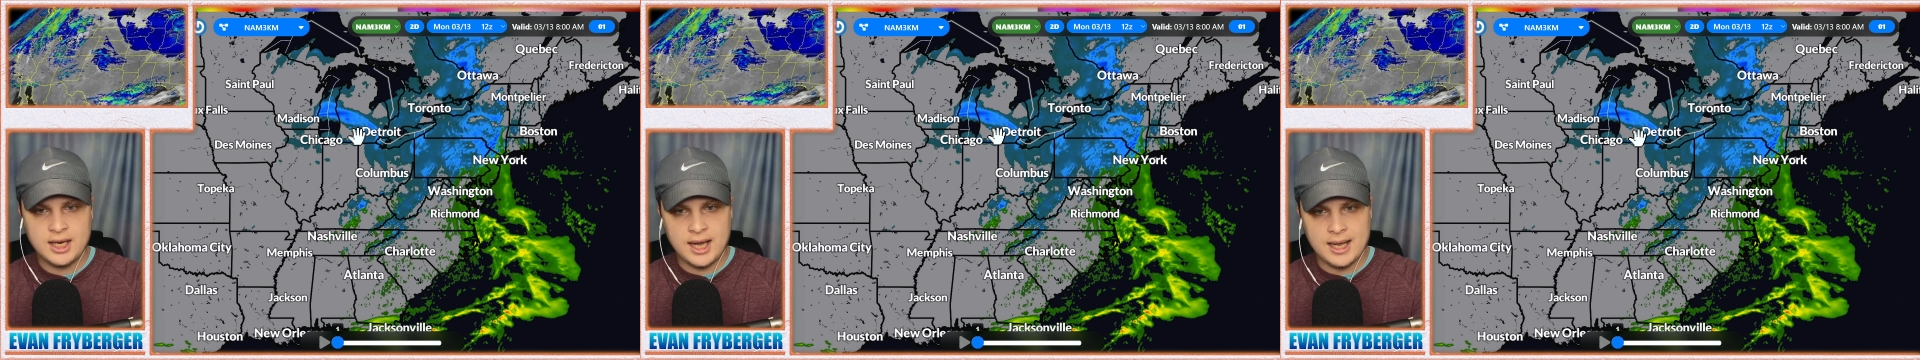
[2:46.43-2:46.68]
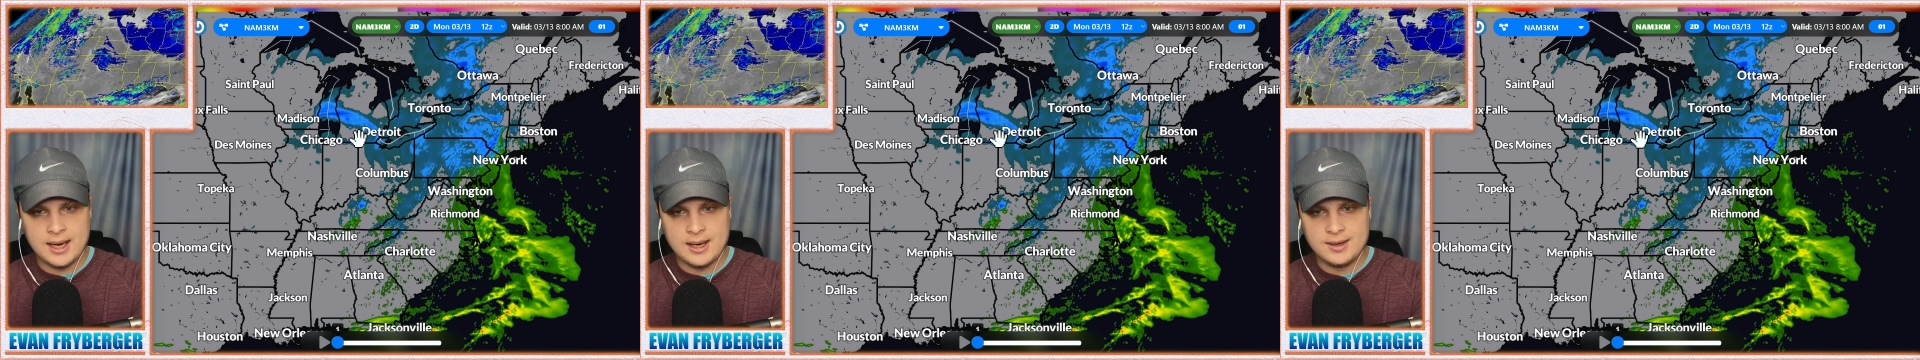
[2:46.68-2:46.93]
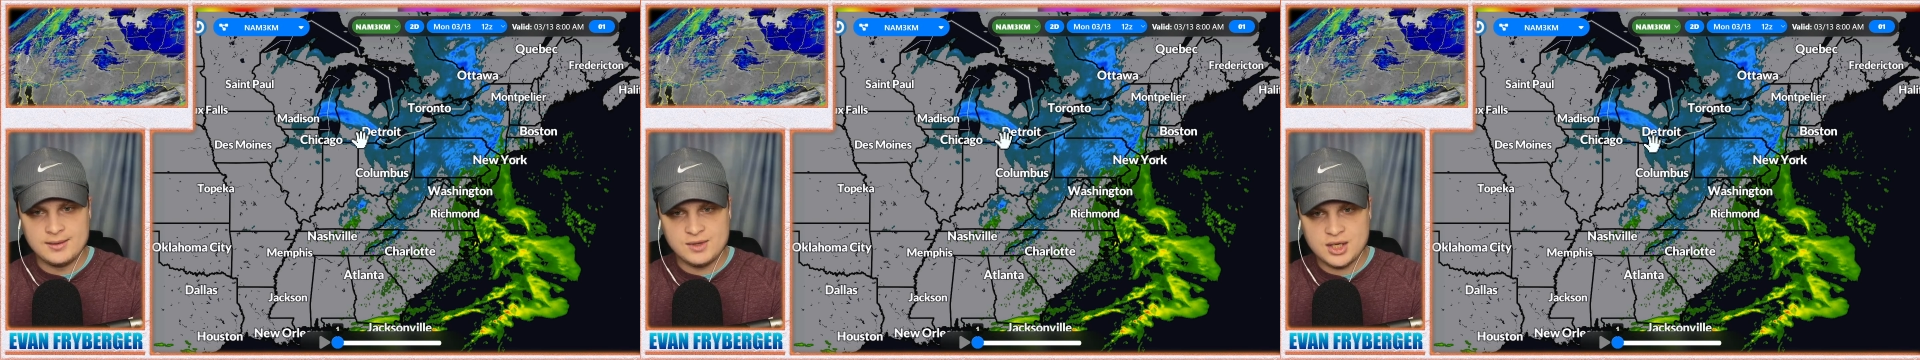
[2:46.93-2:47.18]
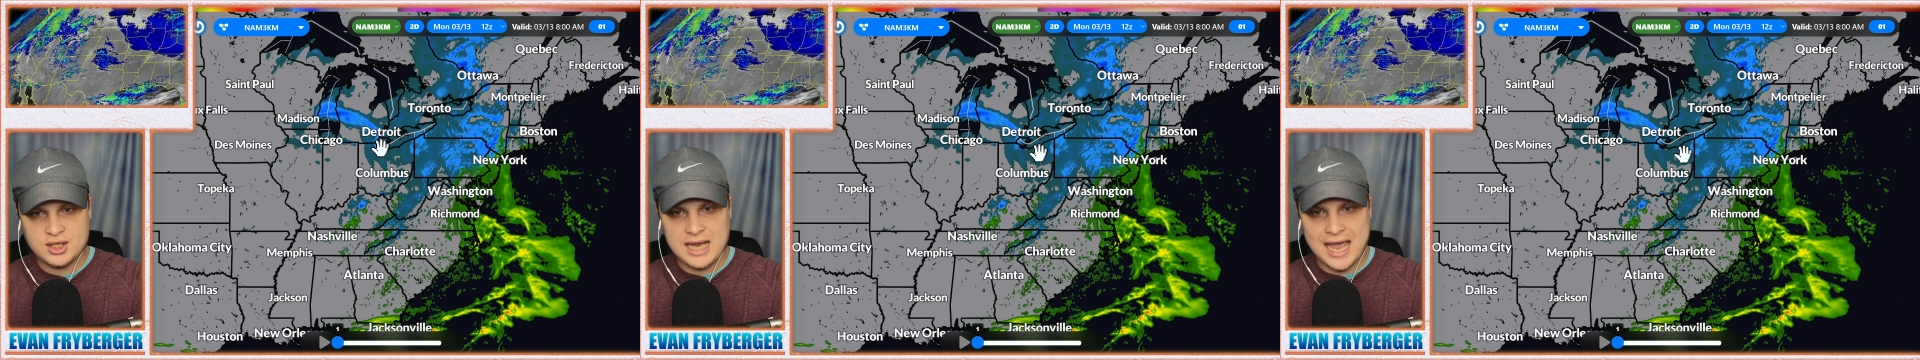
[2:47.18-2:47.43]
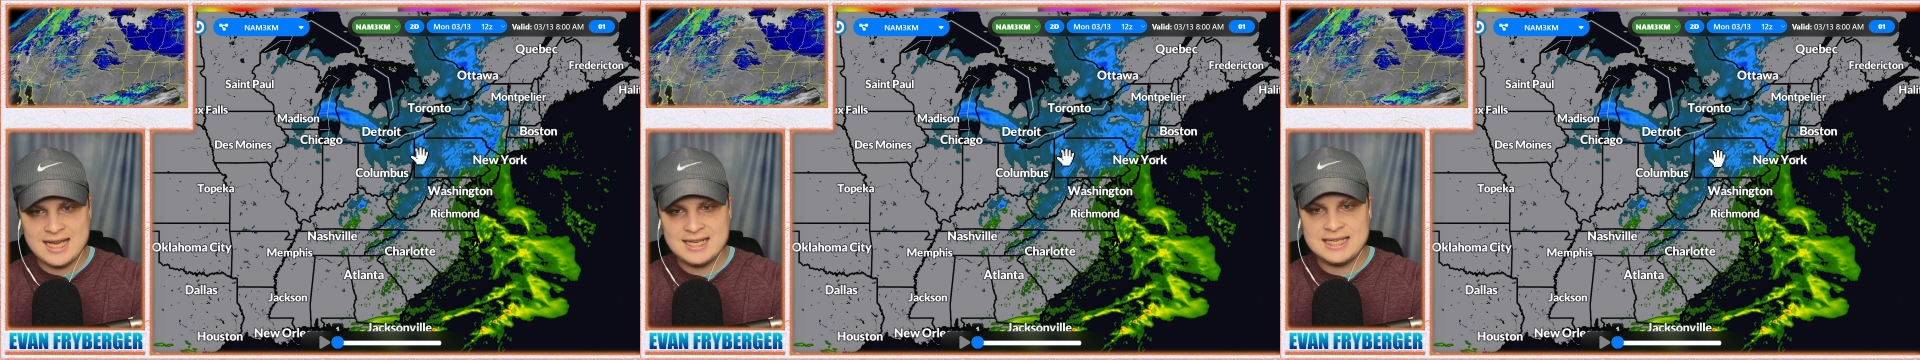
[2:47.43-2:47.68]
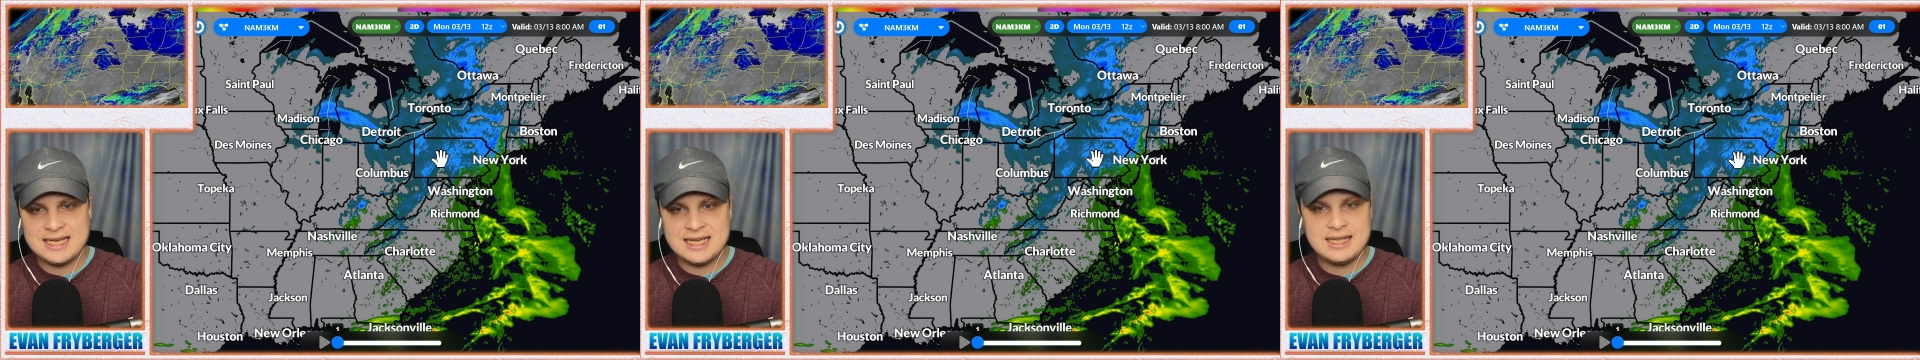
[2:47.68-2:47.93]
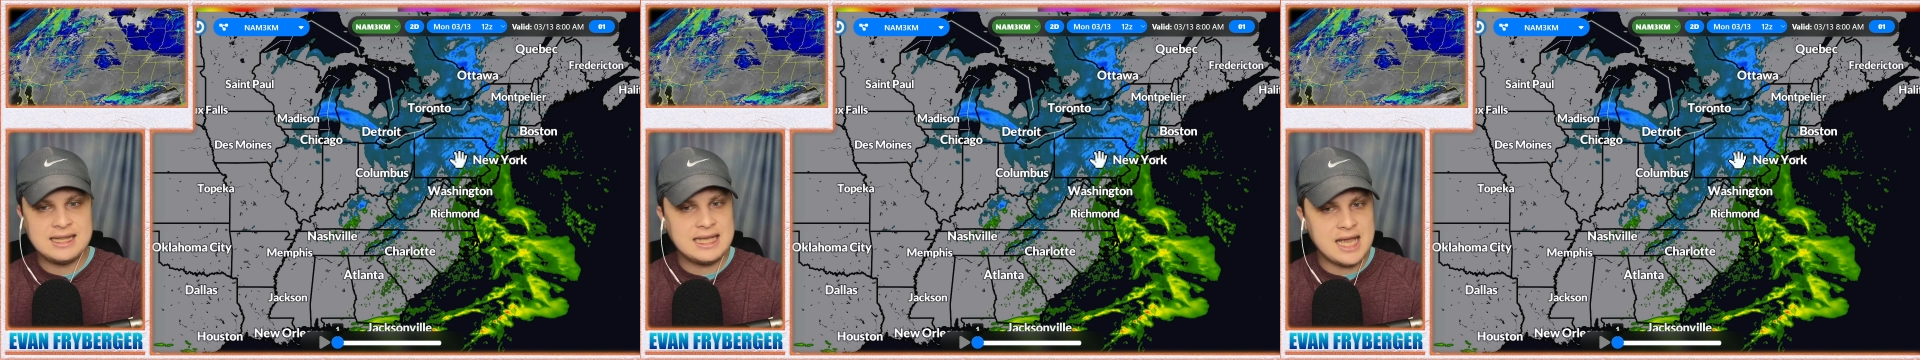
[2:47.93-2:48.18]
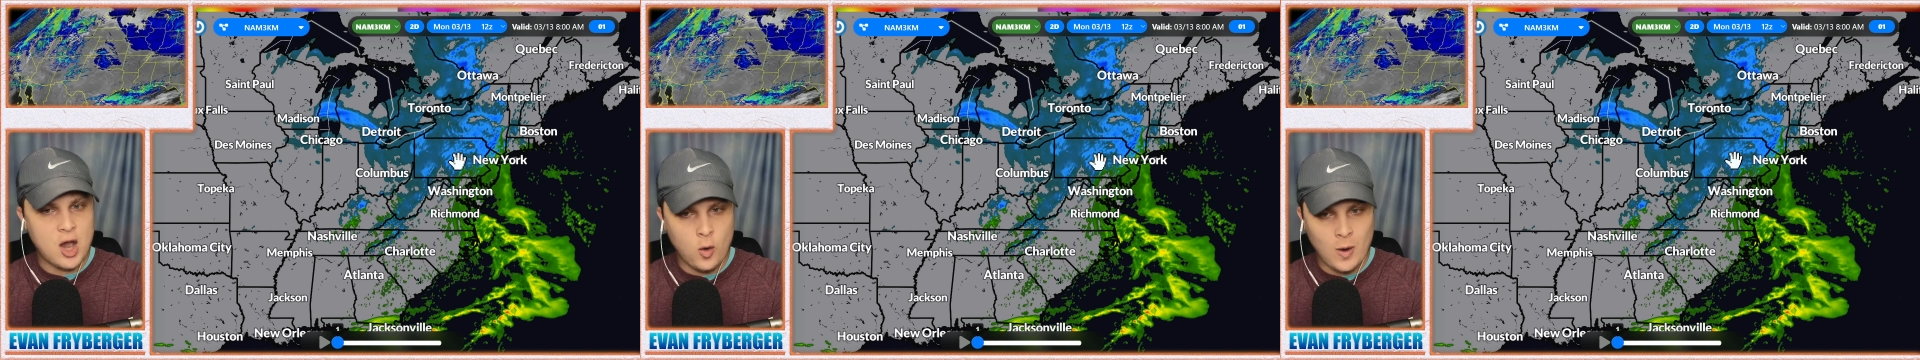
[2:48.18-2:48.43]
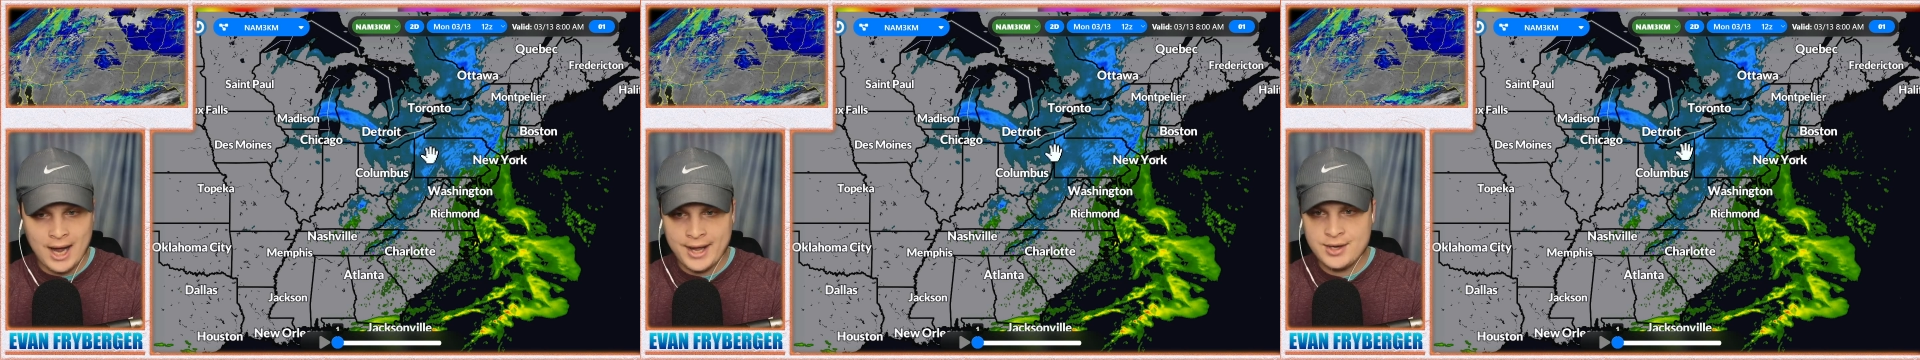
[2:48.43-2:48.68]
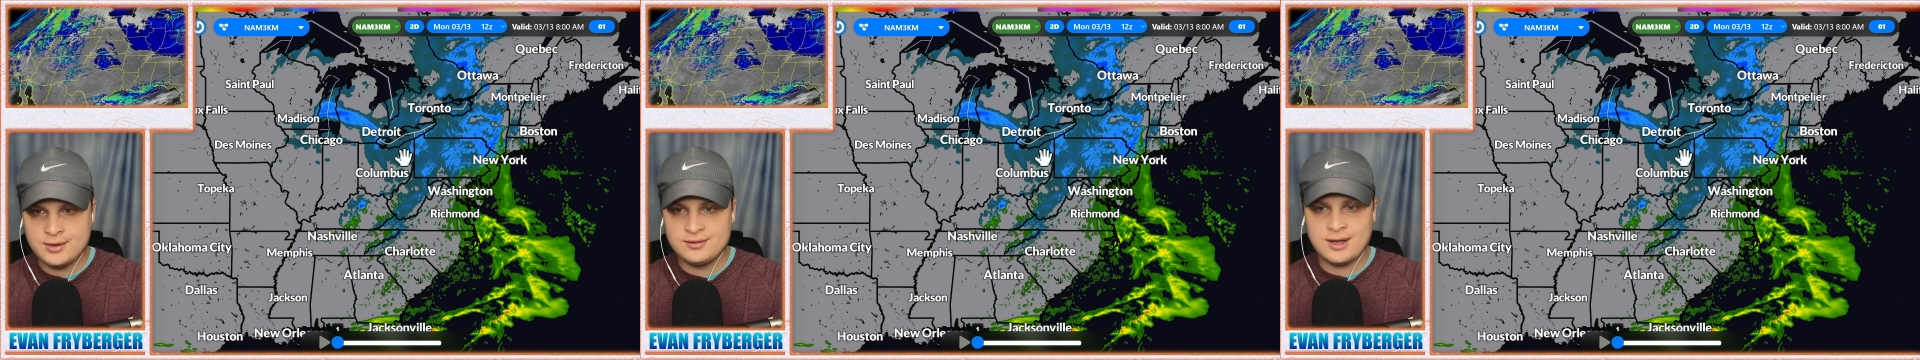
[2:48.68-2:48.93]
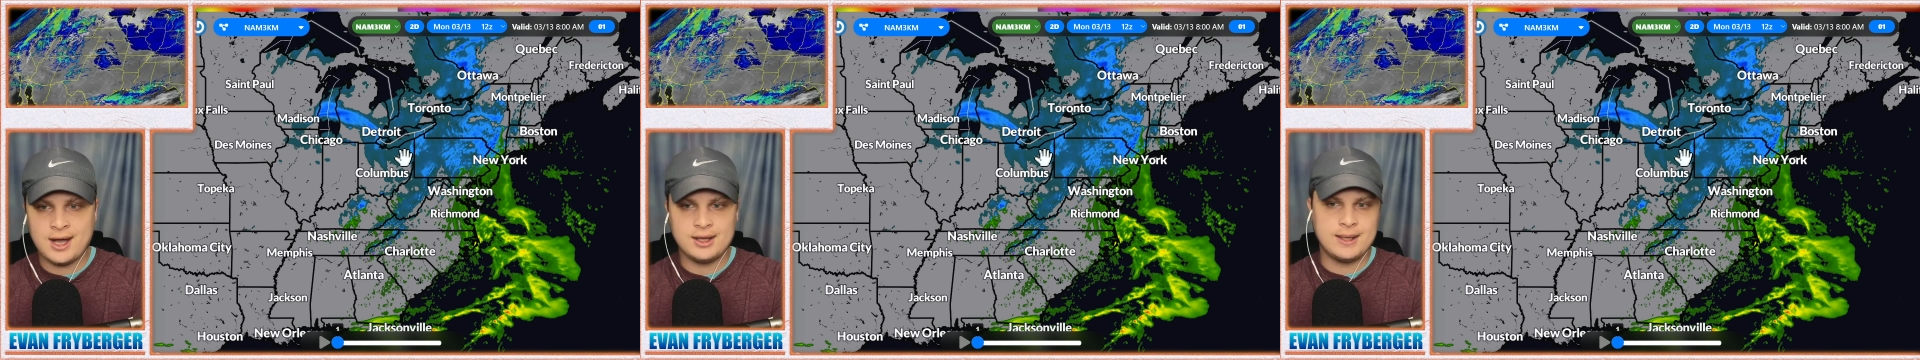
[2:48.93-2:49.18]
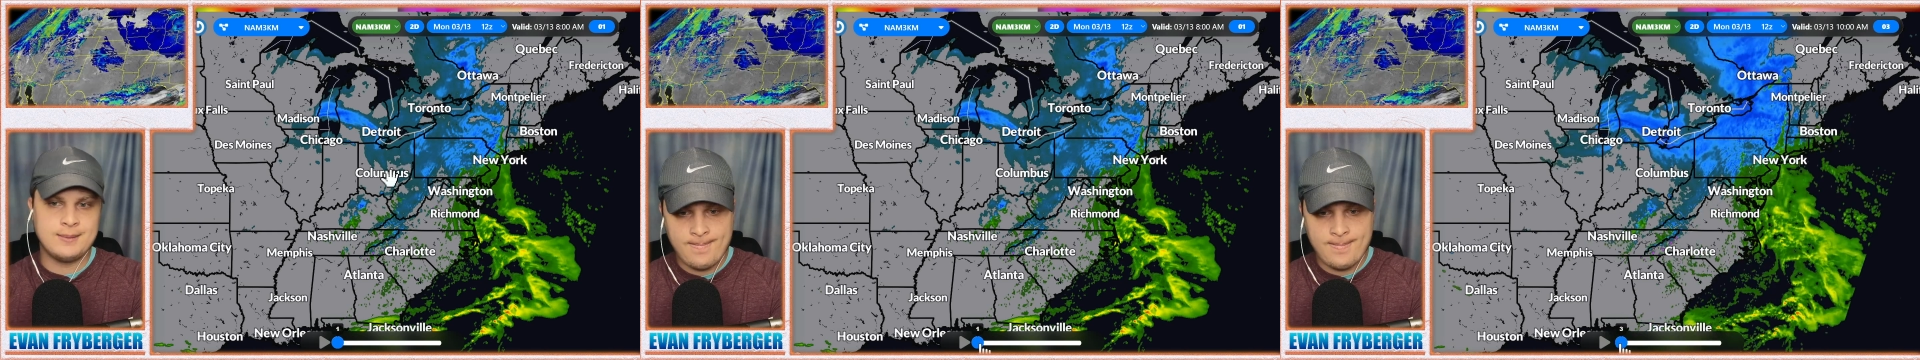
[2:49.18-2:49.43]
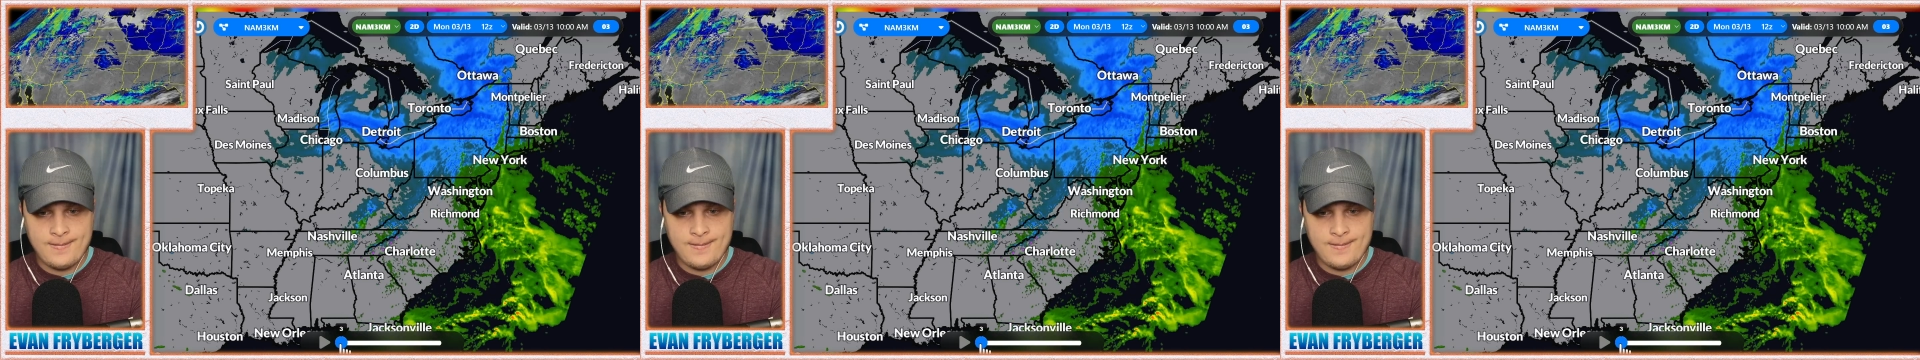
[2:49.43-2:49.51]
and just exiting the Ohio Valley.